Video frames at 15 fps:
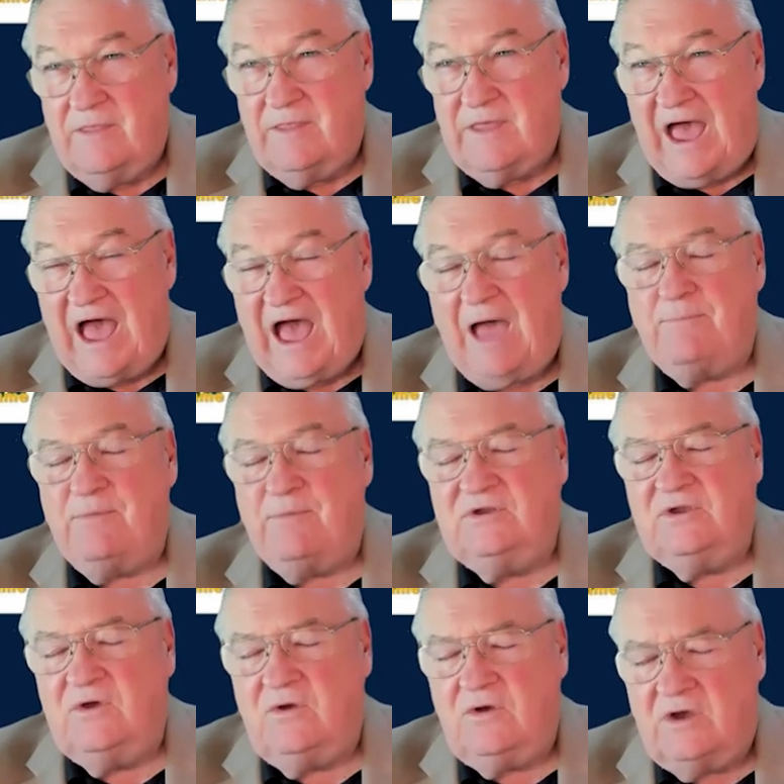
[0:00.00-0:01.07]
the
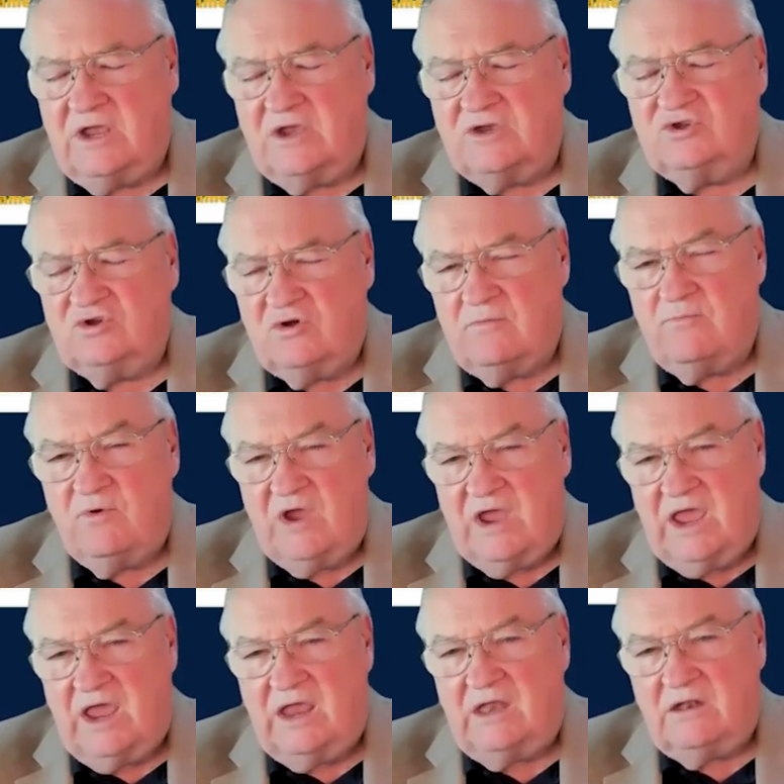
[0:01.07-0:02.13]
opportunities you're
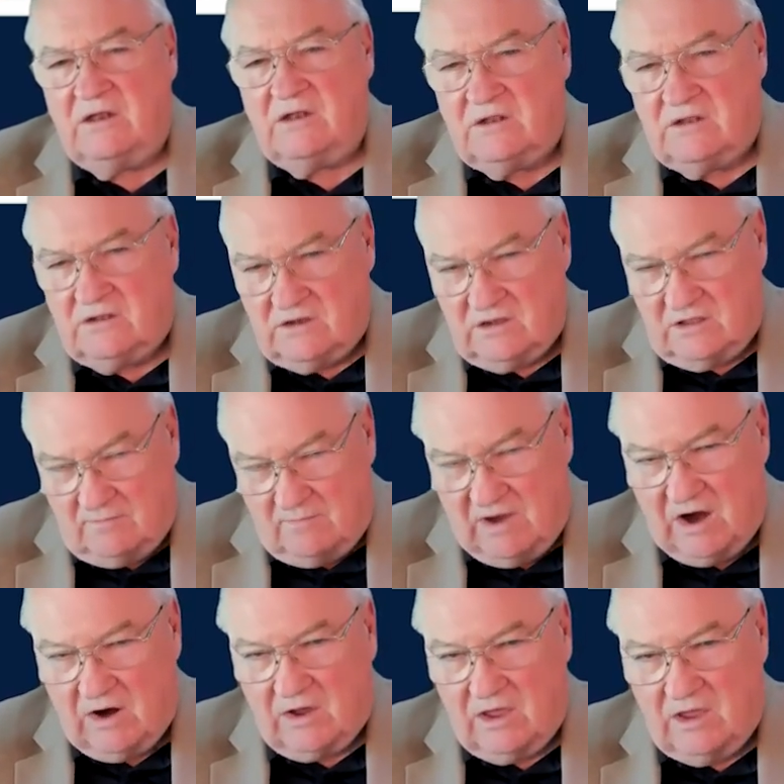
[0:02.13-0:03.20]
bringing to the
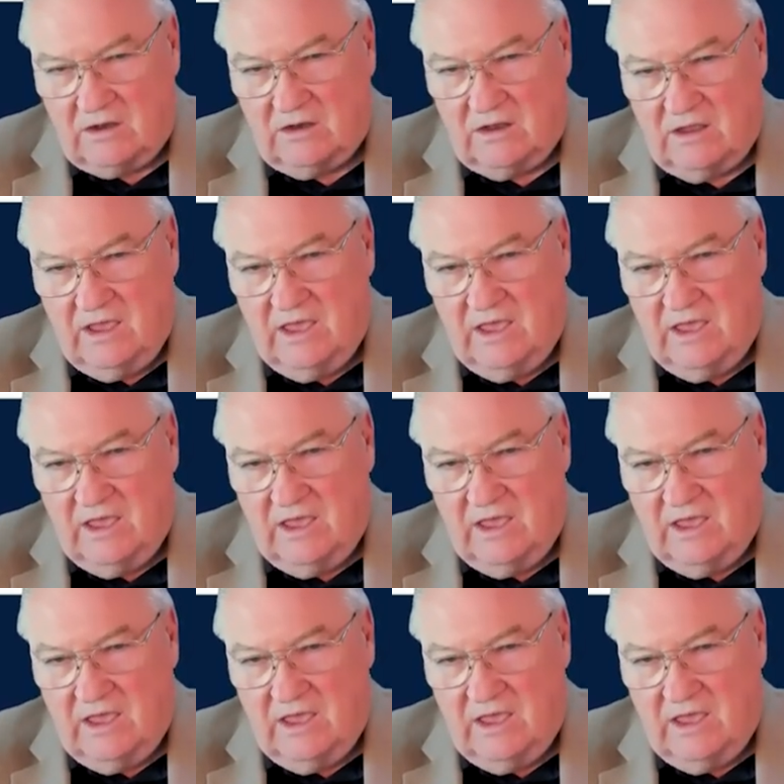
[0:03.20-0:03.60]
market?